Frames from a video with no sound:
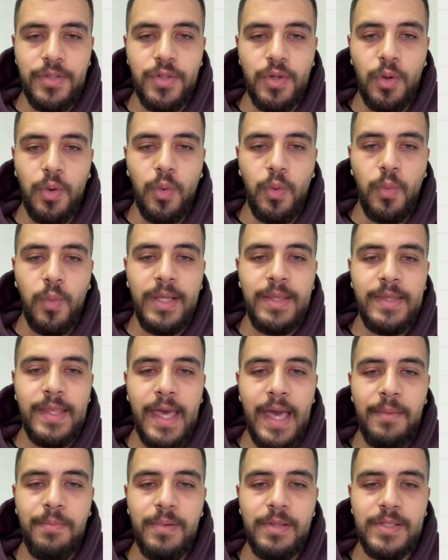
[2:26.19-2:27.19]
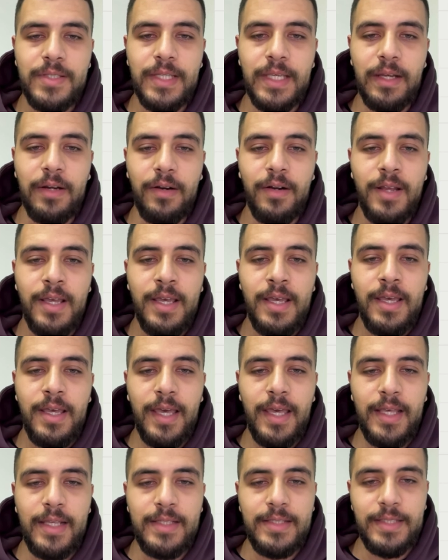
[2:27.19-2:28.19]
So what happens here
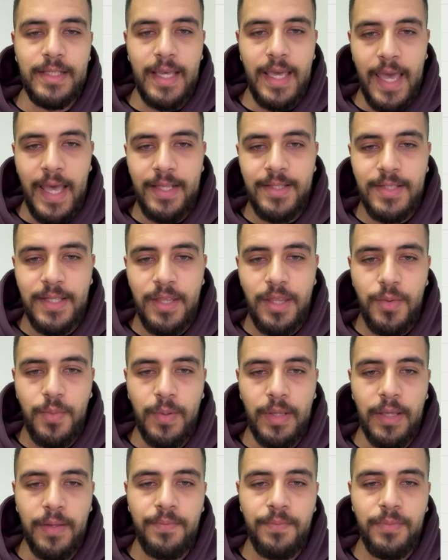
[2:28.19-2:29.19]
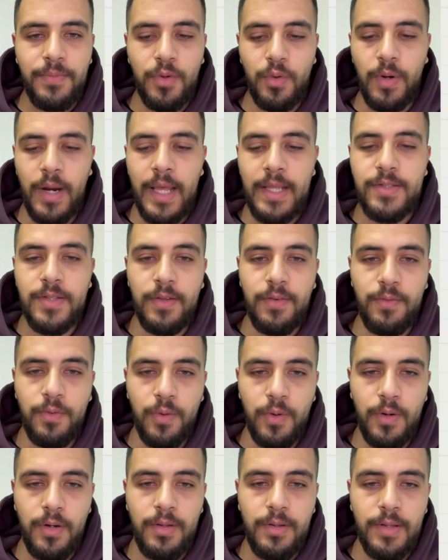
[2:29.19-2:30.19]
is ad set 3 or ad set
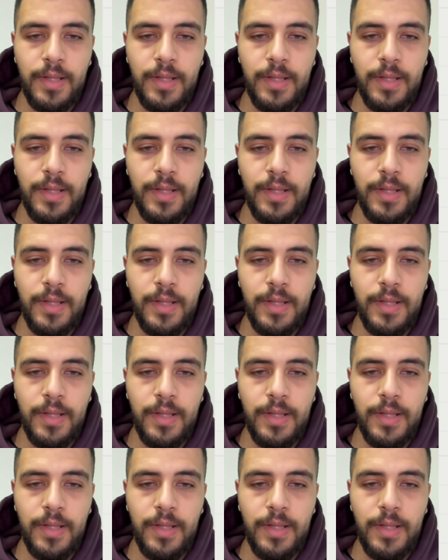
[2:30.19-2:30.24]
4,